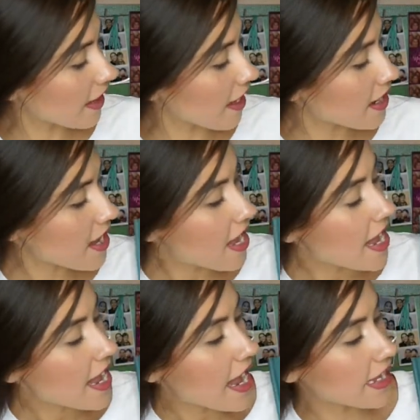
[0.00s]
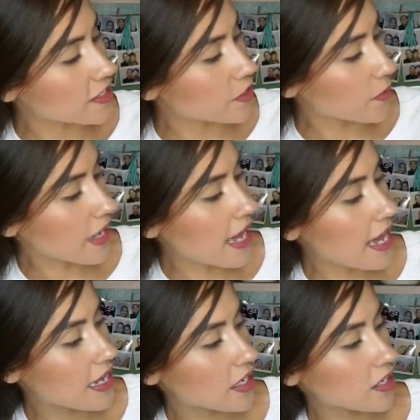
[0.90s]
that. And so we
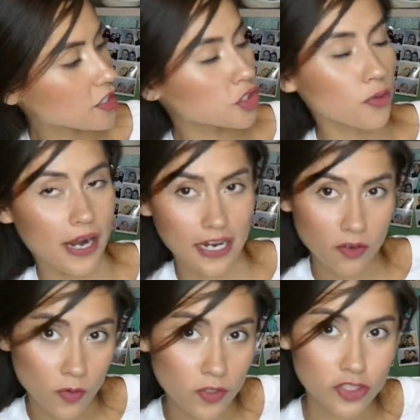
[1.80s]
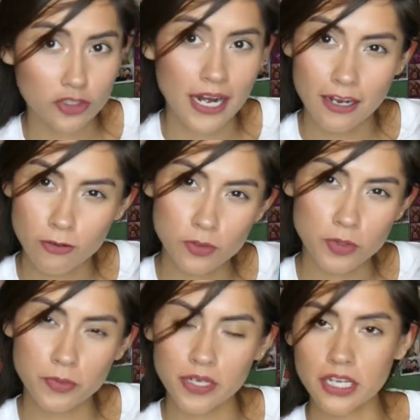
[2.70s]
had triangles. Triangles
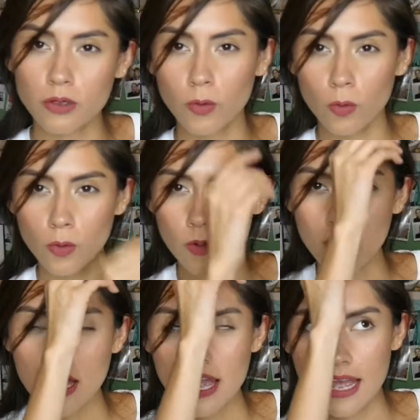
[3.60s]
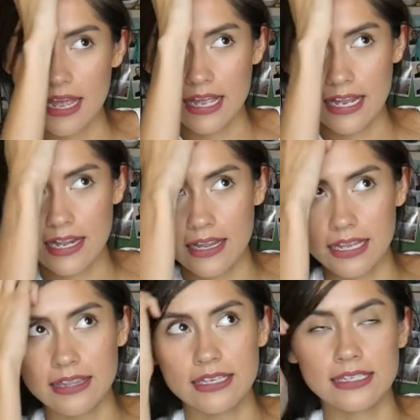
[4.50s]
were really cool in
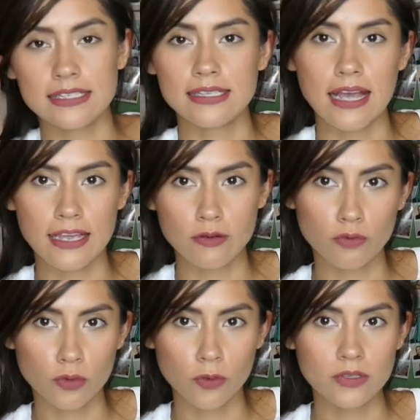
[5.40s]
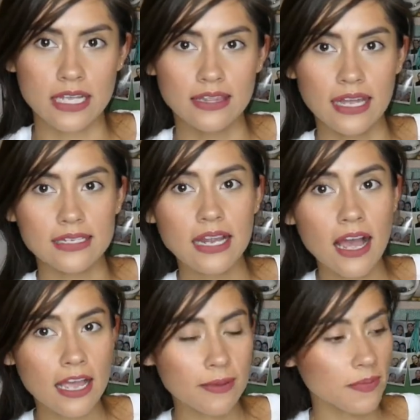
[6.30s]
the design world at that
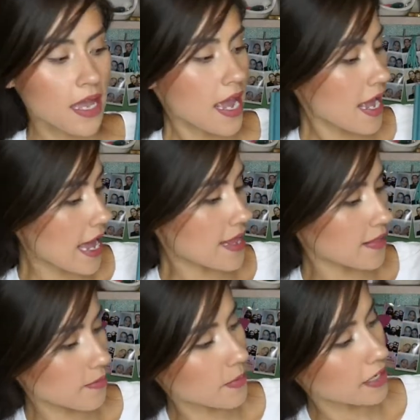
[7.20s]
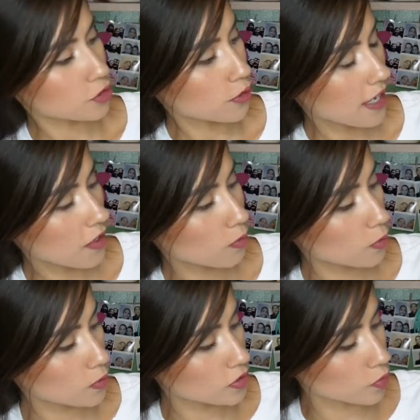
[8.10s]
time. And my
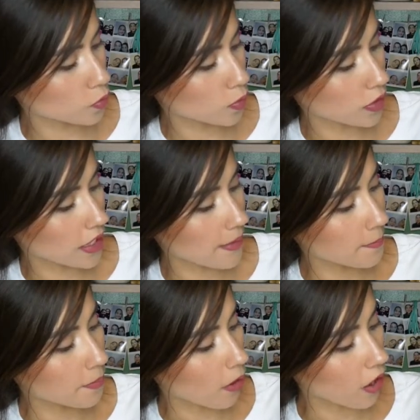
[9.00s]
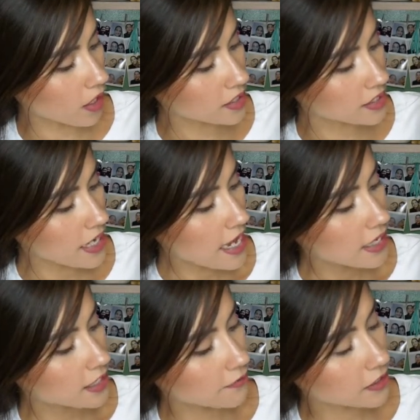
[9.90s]
triangles were embossed,
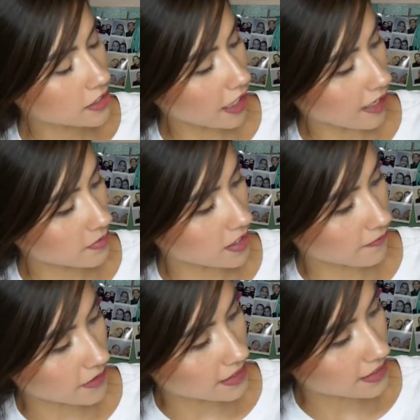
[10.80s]
different shapes, different